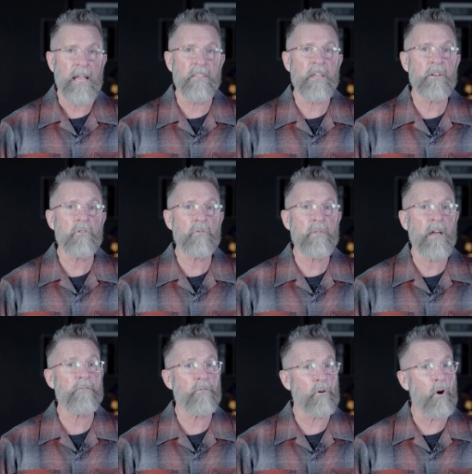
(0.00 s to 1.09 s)
And they do
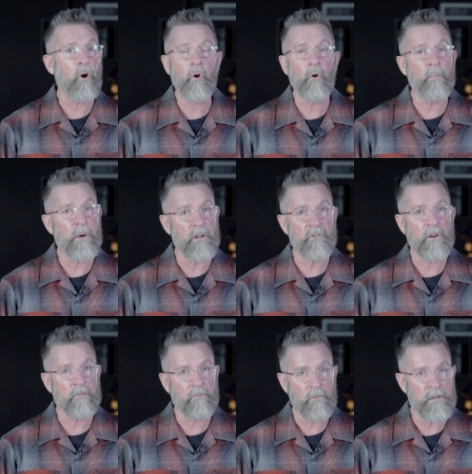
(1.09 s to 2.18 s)
that for a whole bunch
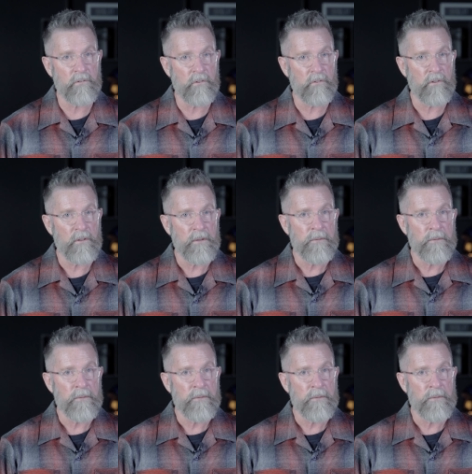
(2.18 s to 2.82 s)
of reasons.